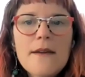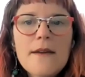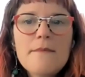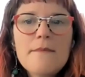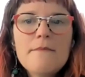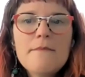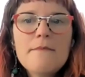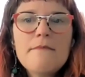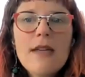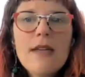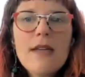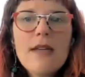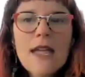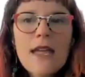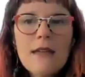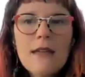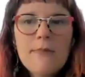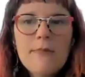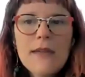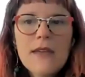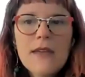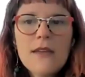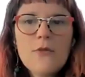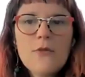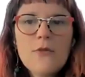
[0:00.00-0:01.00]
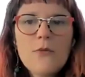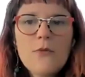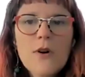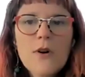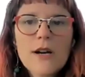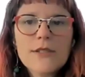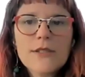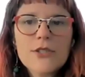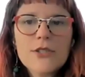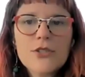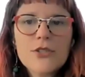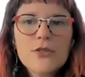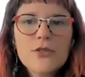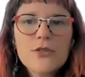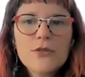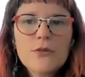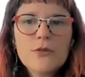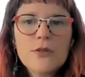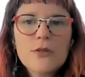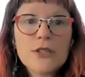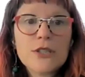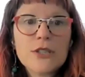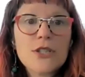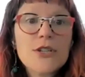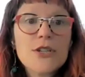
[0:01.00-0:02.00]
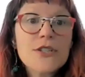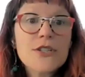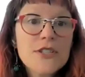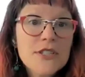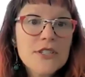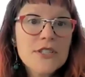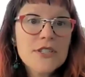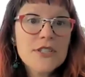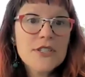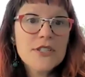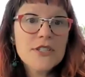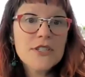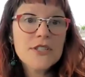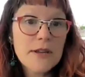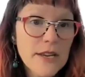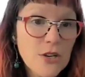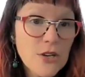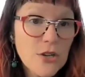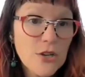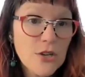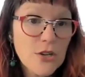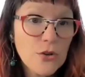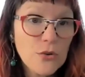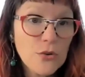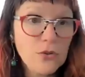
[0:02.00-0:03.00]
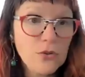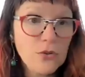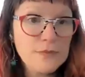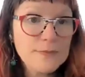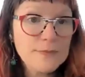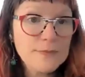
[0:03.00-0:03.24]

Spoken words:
Maybe you want to learn something new.